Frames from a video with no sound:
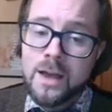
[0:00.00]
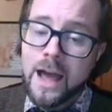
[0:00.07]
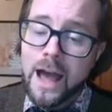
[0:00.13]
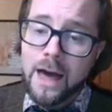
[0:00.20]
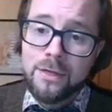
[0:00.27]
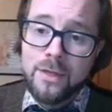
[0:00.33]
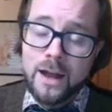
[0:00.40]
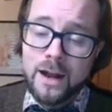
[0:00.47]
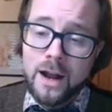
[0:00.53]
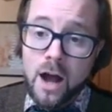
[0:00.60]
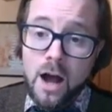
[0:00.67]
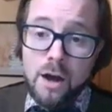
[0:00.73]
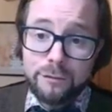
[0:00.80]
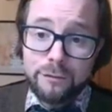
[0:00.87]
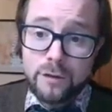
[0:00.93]
And then
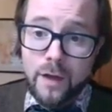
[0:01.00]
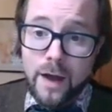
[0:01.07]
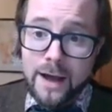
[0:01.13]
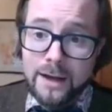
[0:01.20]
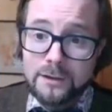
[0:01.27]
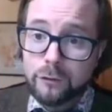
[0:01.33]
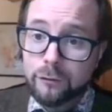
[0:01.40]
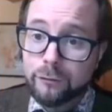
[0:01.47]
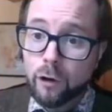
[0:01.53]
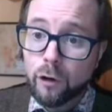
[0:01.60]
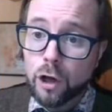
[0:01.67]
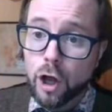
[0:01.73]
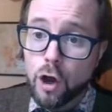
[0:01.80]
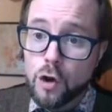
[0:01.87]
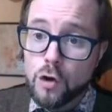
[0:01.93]
after that,
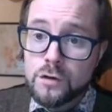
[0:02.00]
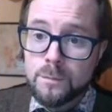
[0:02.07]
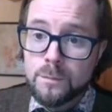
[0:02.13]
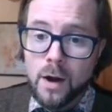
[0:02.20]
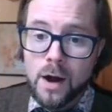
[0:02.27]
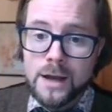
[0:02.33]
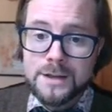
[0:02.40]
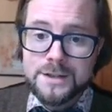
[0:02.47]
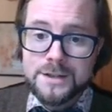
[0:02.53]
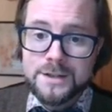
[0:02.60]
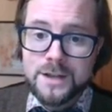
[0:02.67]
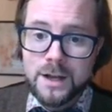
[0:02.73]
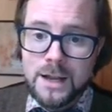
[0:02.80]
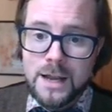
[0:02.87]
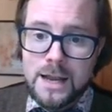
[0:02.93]
followed by
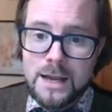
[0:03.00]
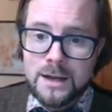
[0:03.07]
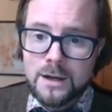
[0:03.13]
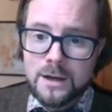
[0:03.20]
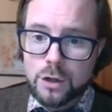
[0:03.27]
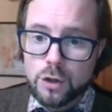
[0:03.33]
sunny,